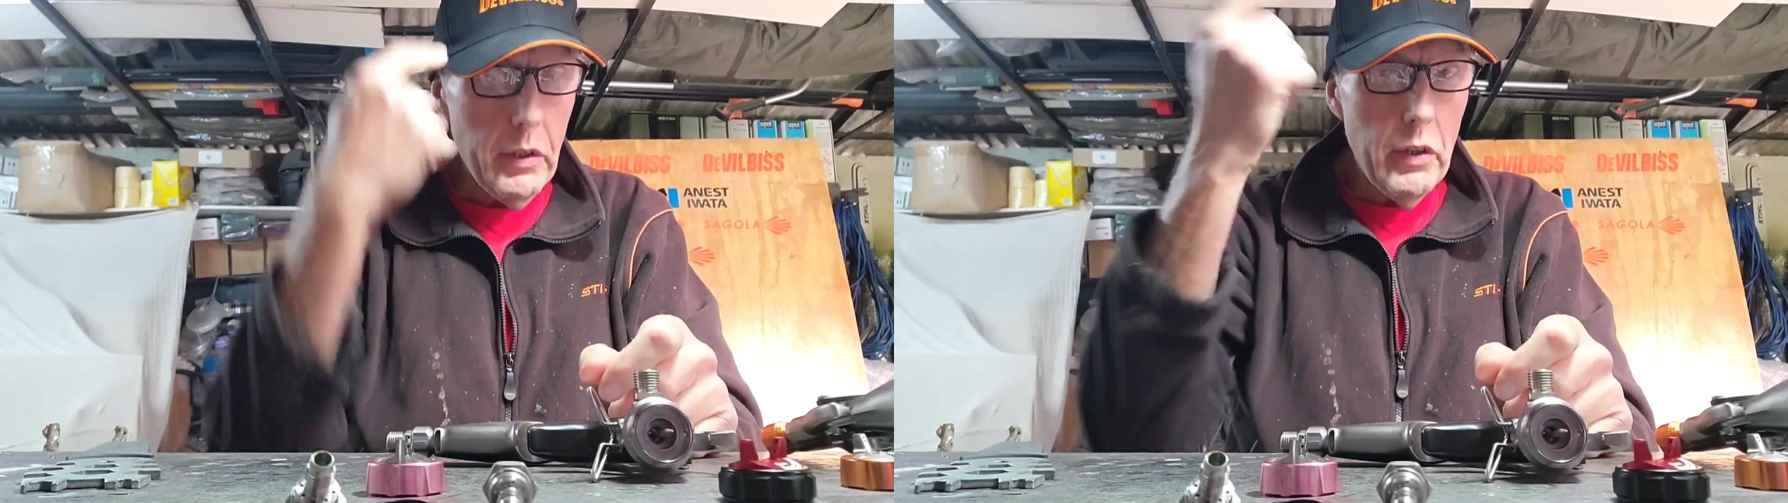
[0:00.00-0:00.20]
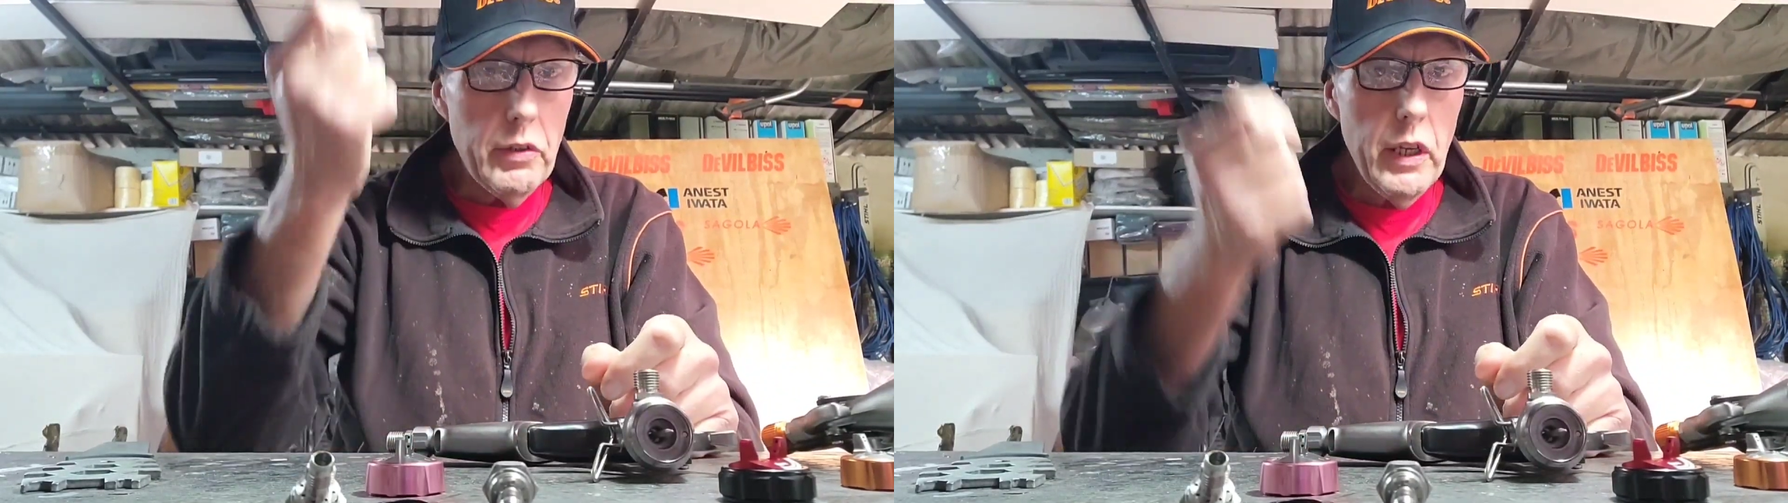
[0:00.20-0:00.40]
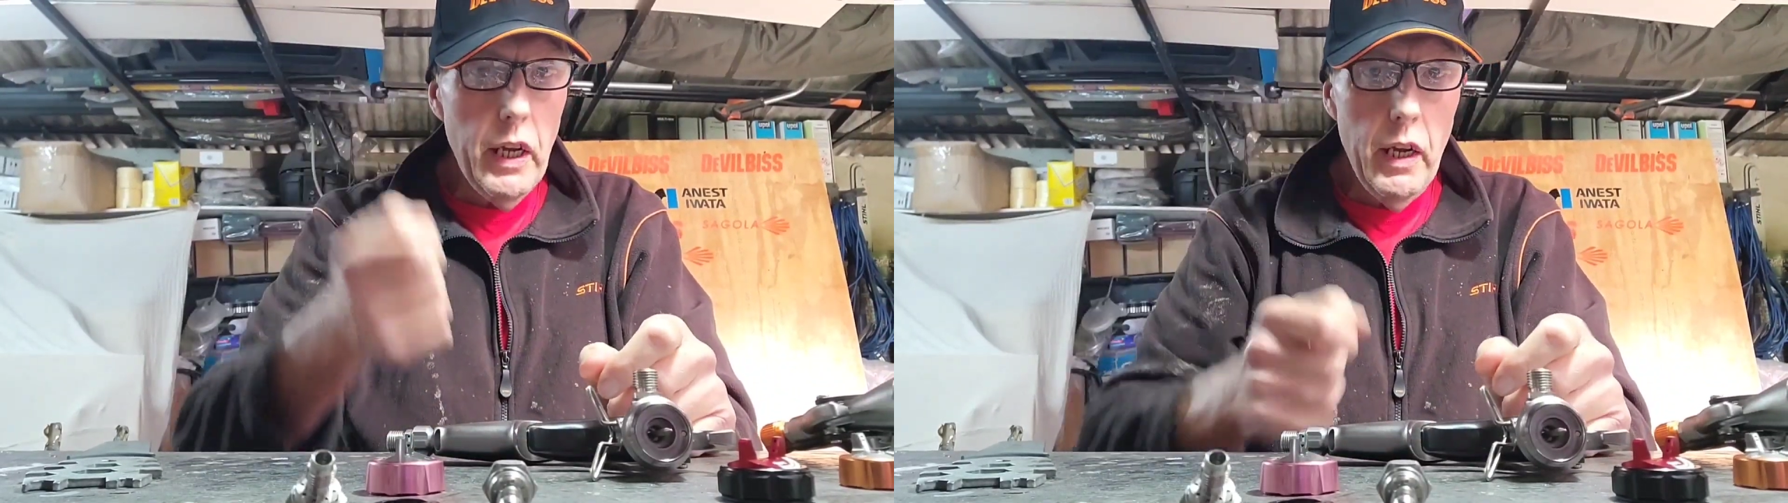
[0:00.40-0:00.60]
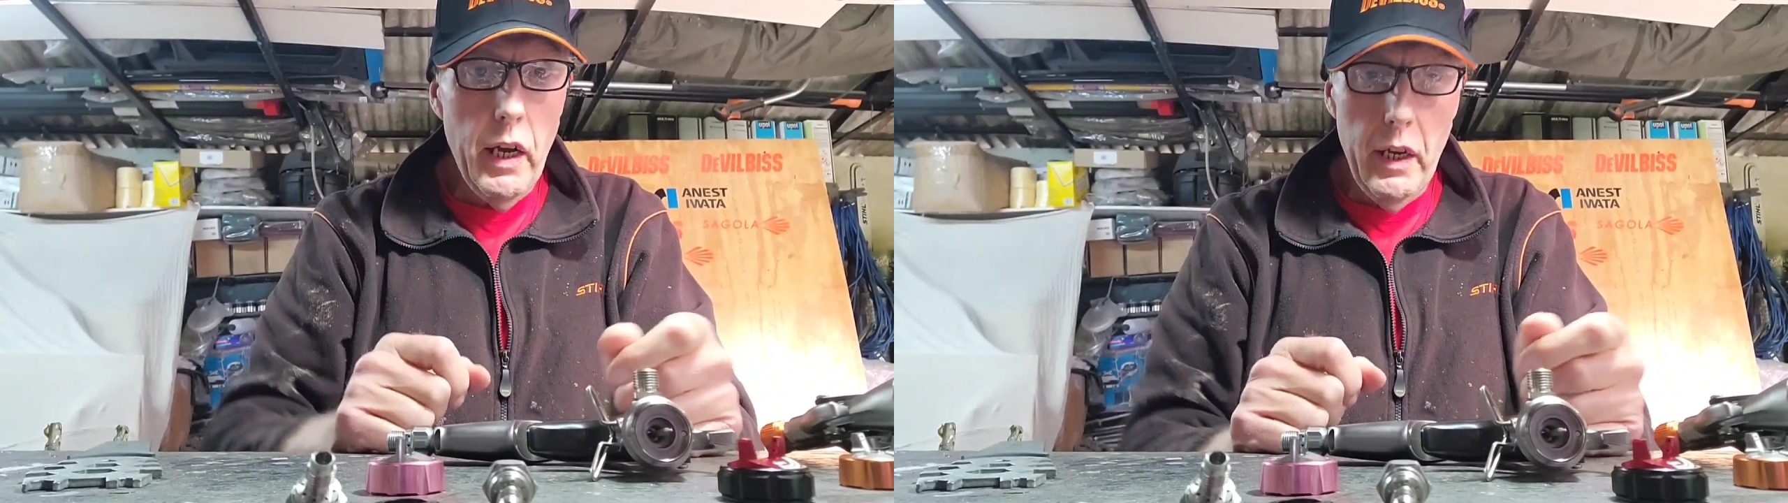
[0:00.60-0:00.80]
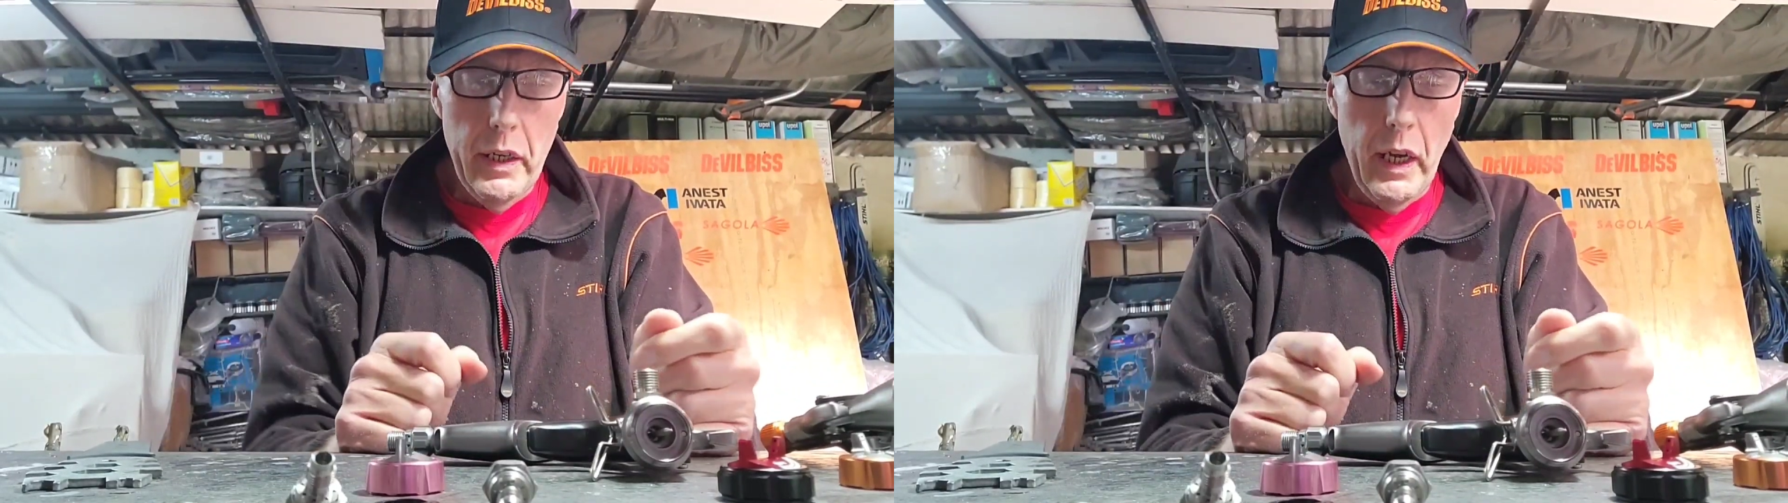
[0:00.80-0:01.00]
so I'll stick
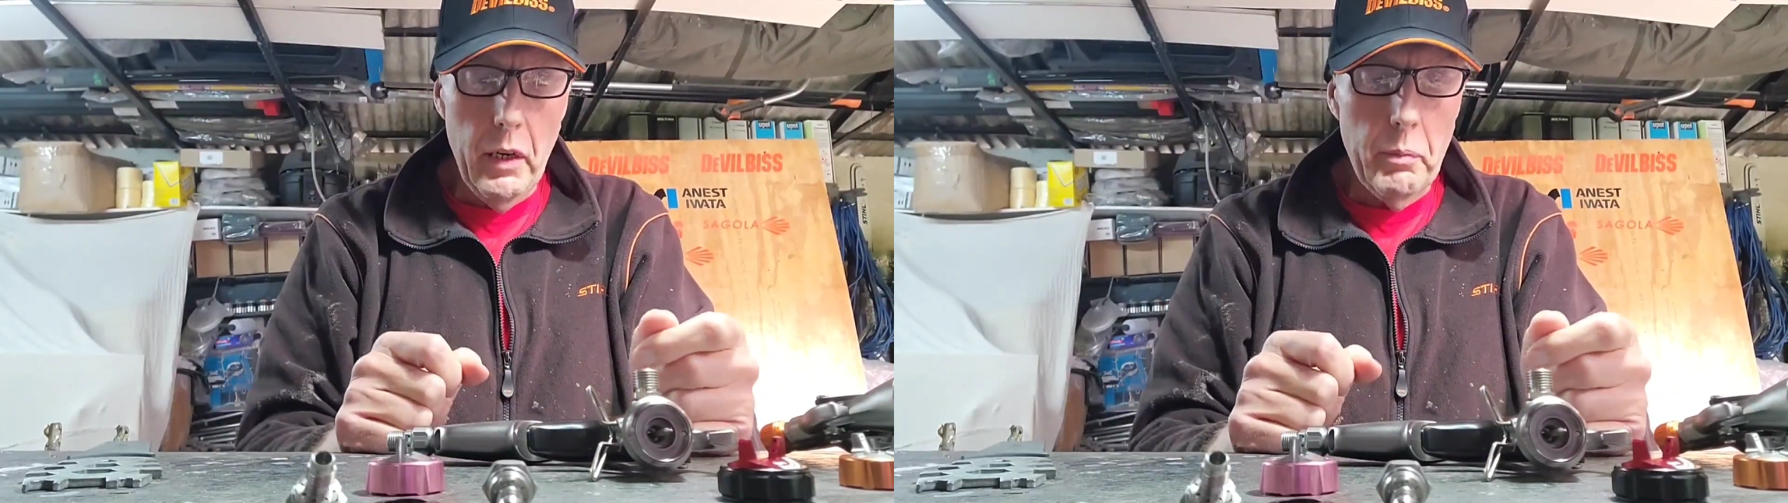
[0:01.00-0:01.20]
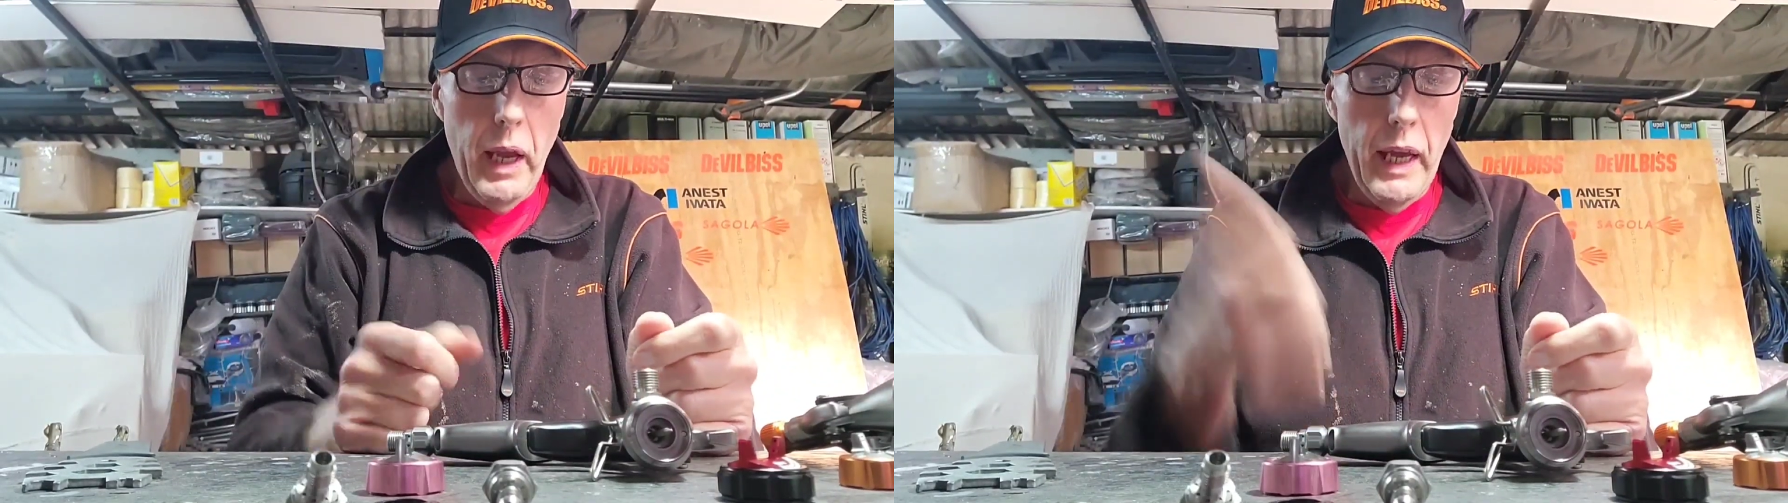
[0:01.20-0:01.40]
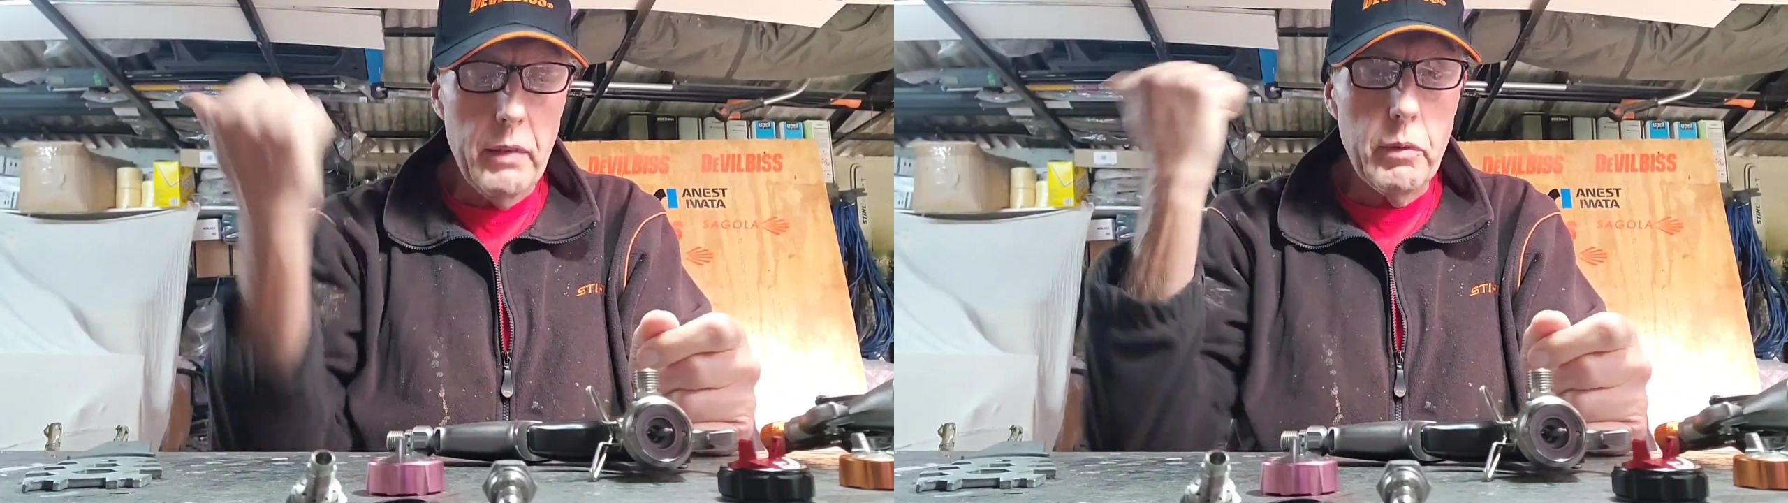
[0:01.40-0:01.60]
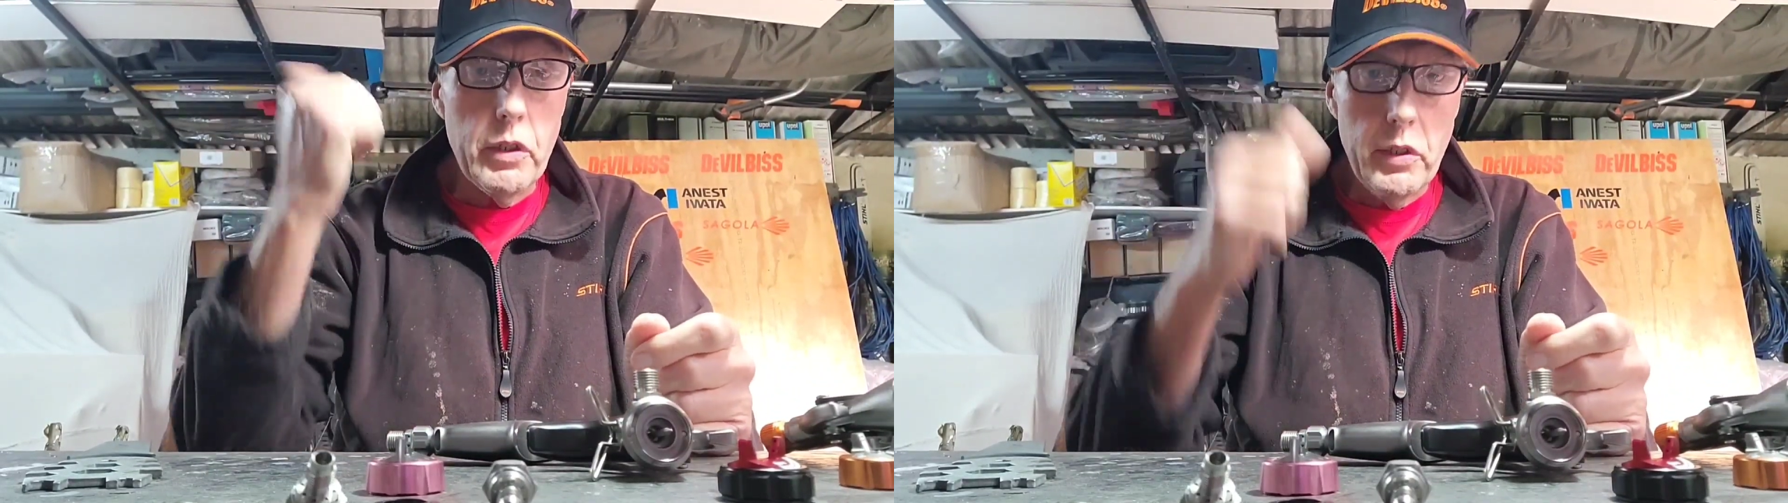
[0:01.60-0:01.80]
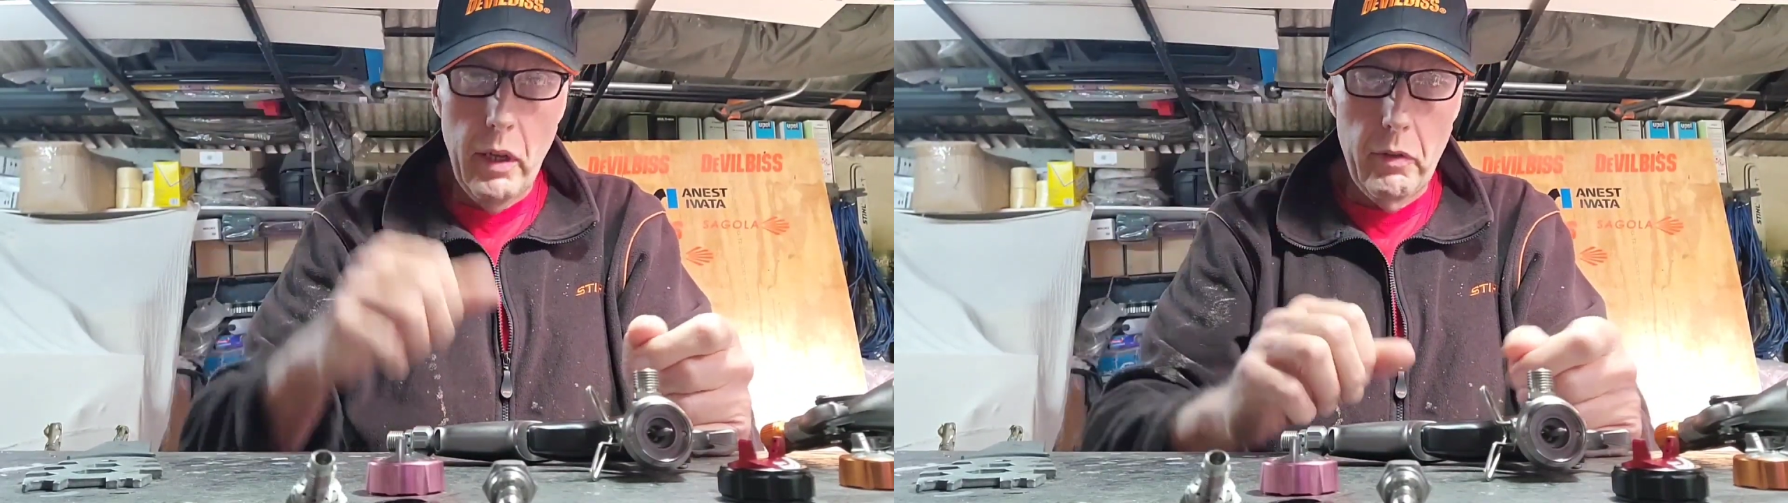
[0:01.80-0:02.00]
a gun on my head and we'll just have